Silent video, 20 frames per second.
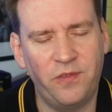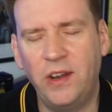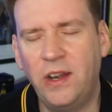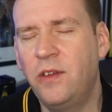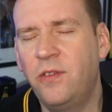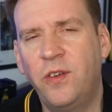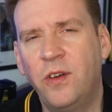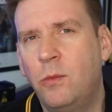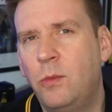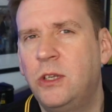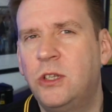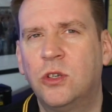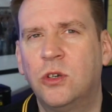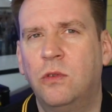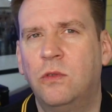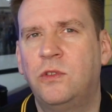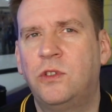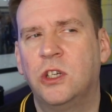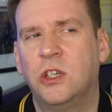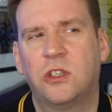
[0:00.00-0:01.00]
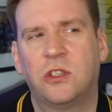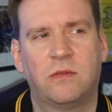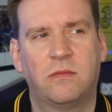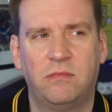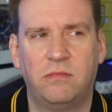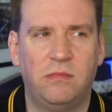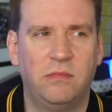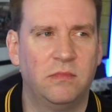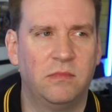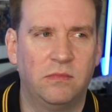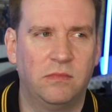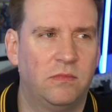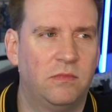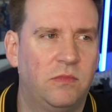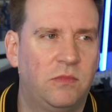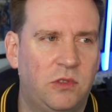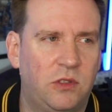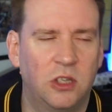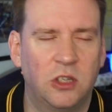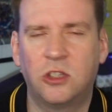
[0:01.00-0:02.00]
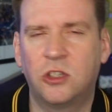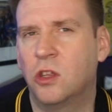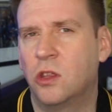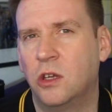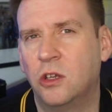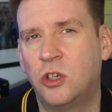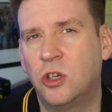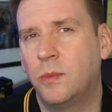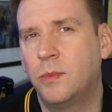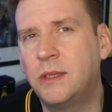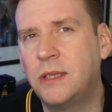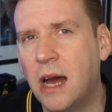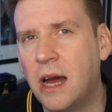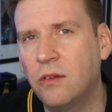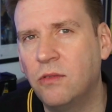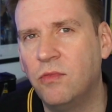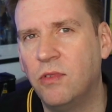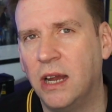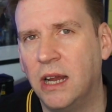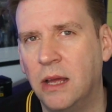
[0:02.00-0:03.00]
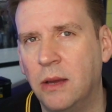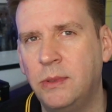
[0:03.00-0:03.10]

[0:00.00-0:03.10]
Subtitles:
anything, we sort of just got the job done, really.